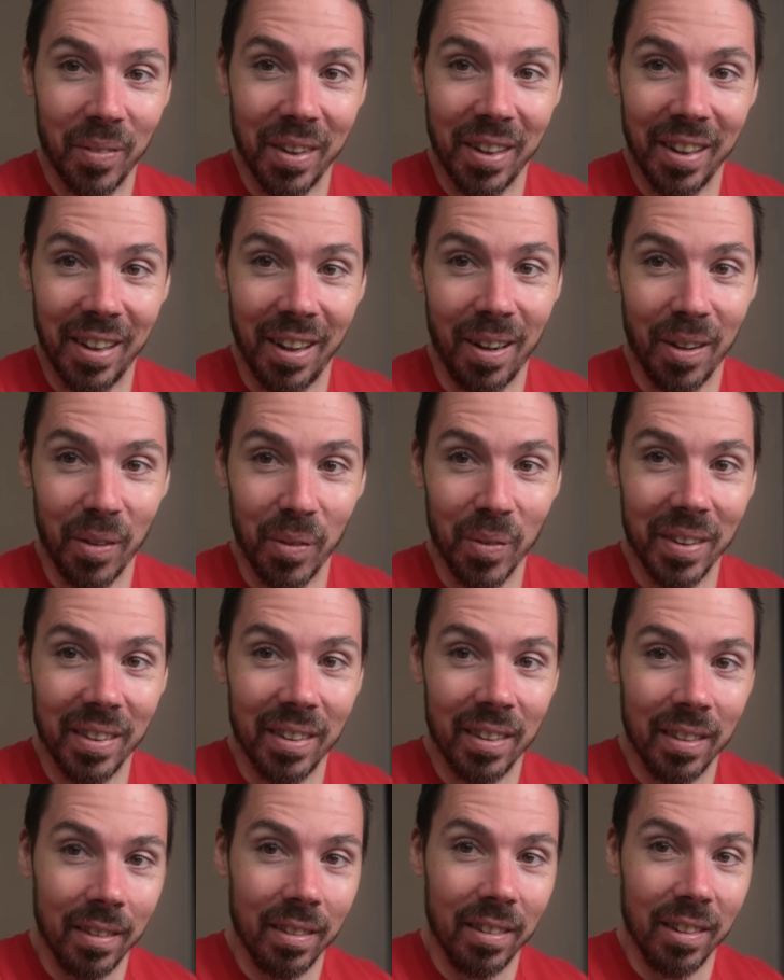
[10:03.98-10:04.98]
with the
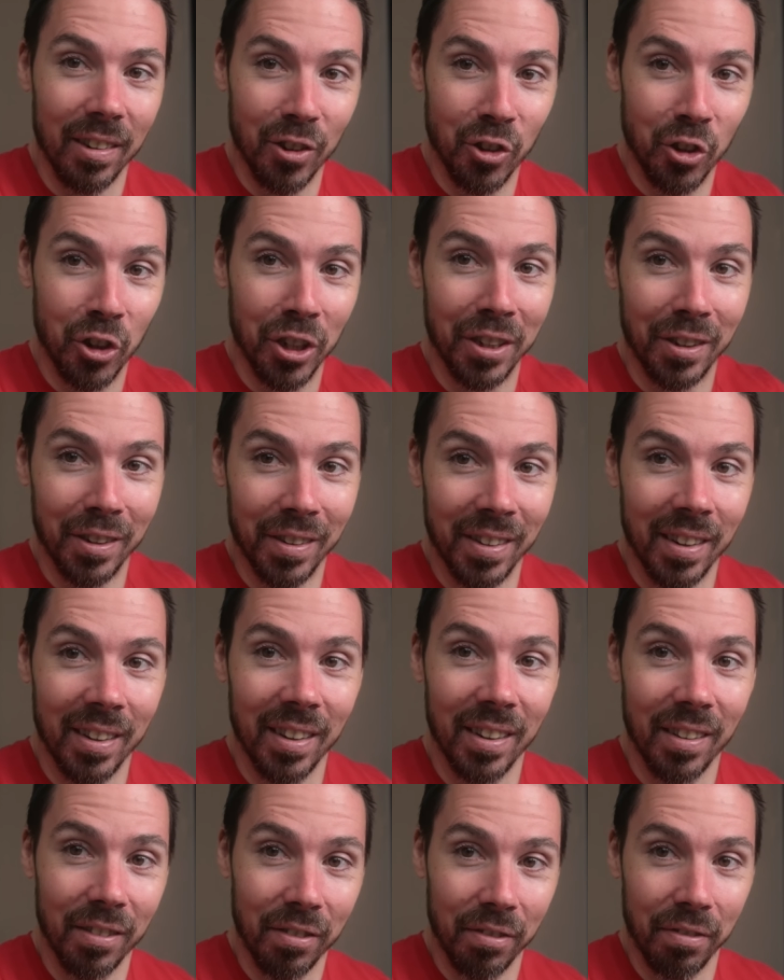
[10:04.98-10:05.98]
awkward shield
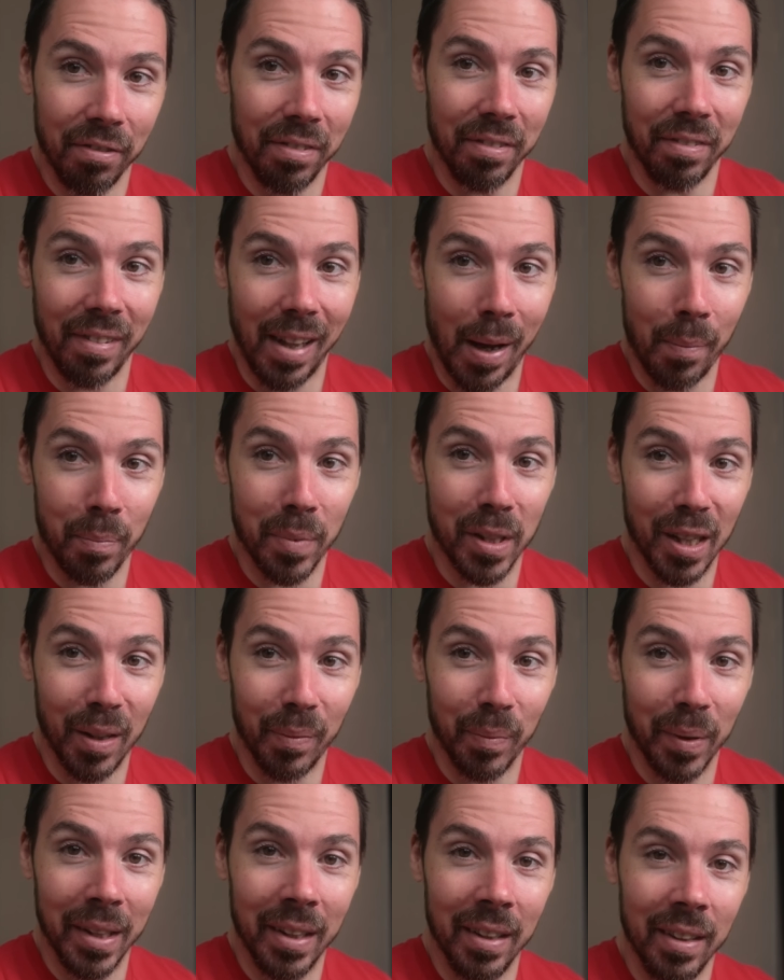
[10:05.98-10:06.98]
flapped
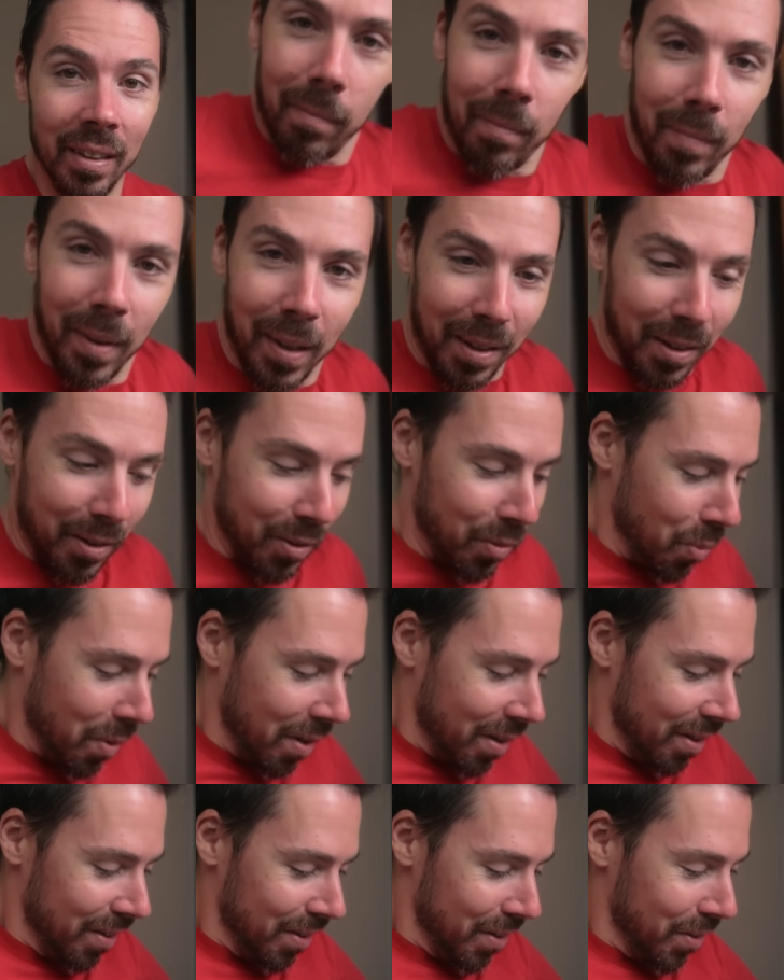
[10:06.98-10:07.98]
up. Might as
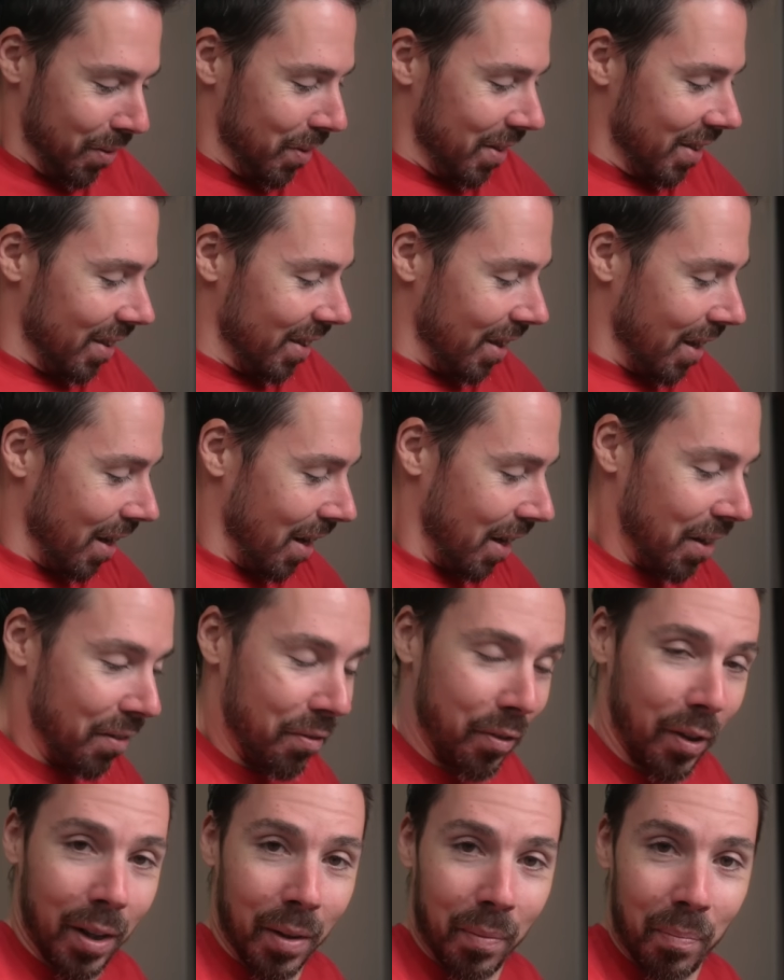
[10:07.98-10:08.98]
well do a
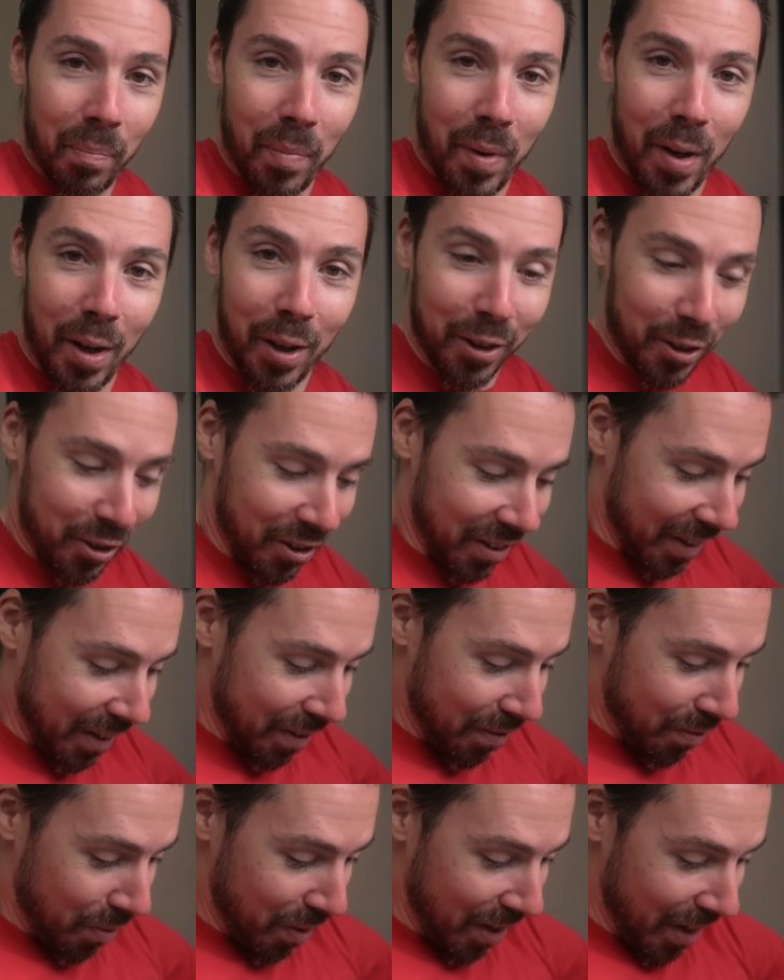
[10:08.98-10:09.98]
live unboxing
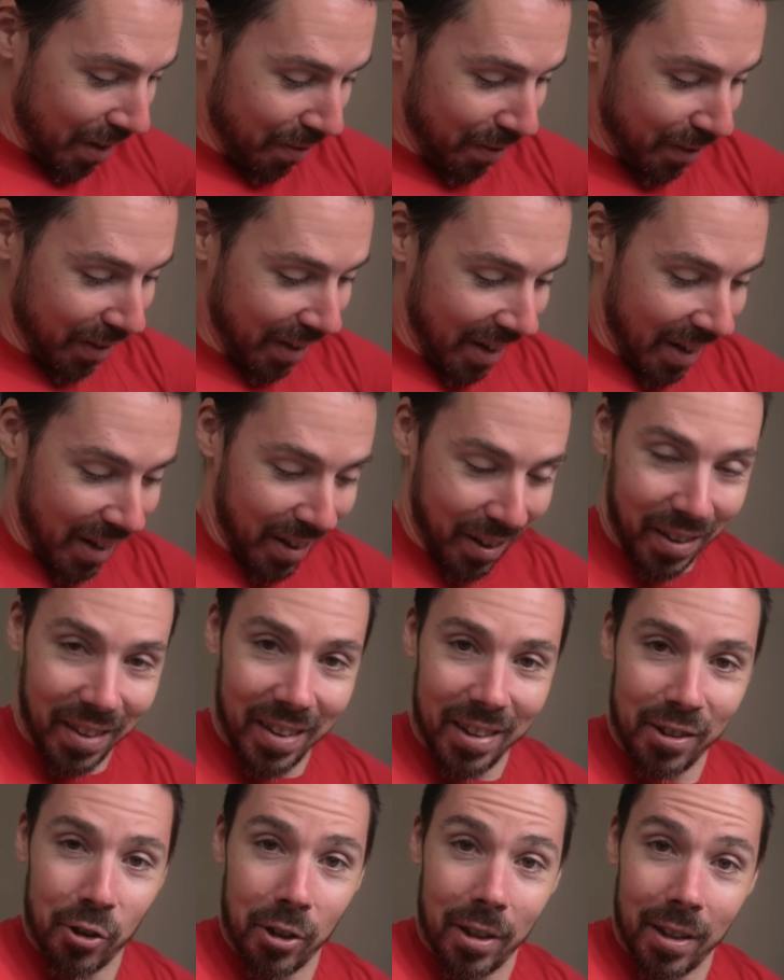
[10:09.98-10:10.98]
of whatever the heck
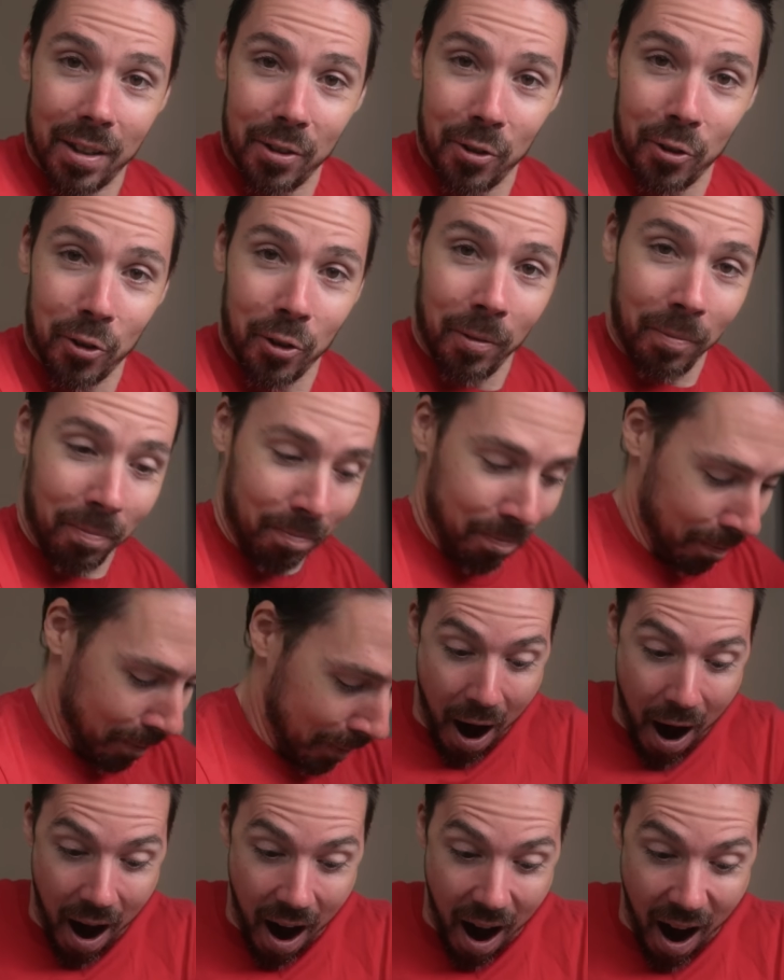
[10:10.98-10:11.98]
this is.
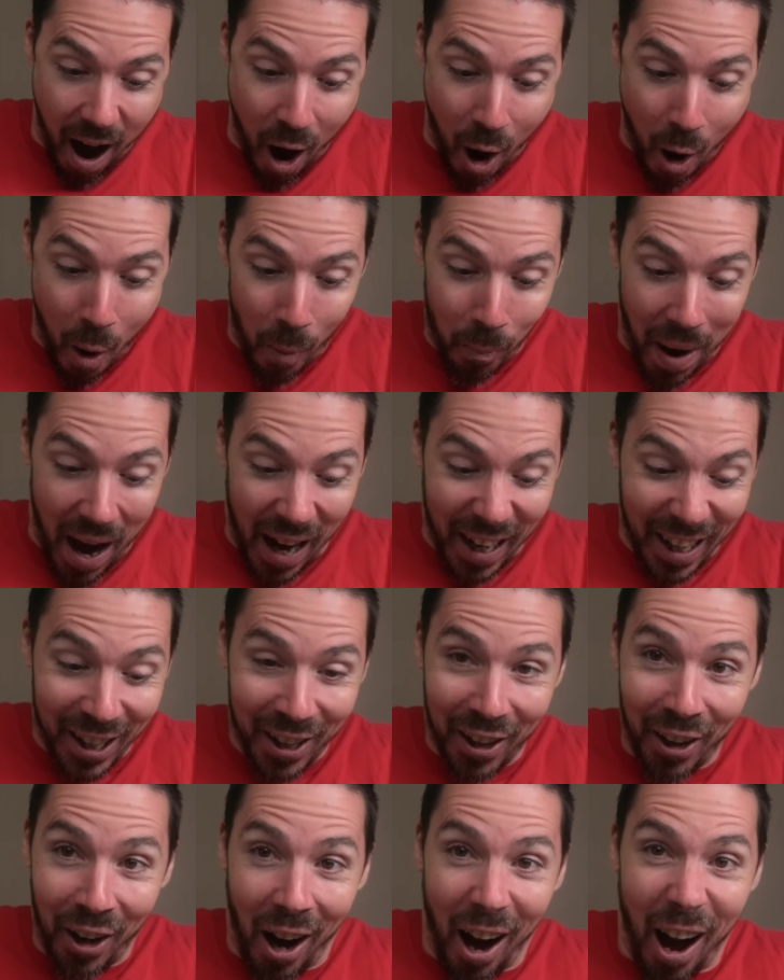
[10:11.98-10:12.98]
Oh my
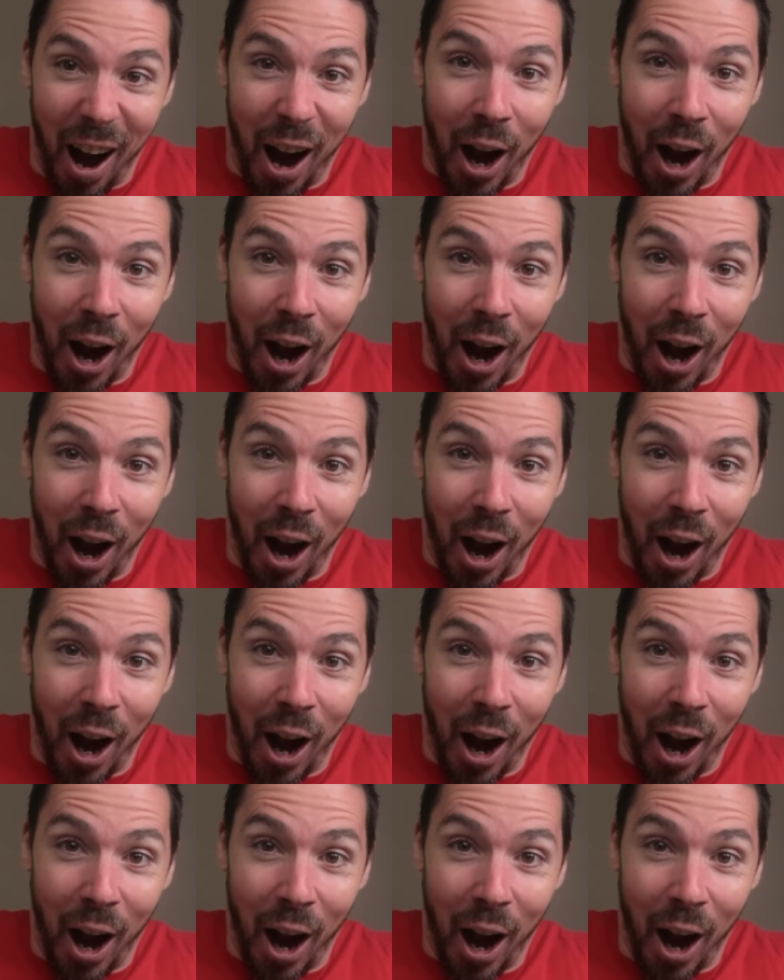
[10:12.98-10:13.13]
god.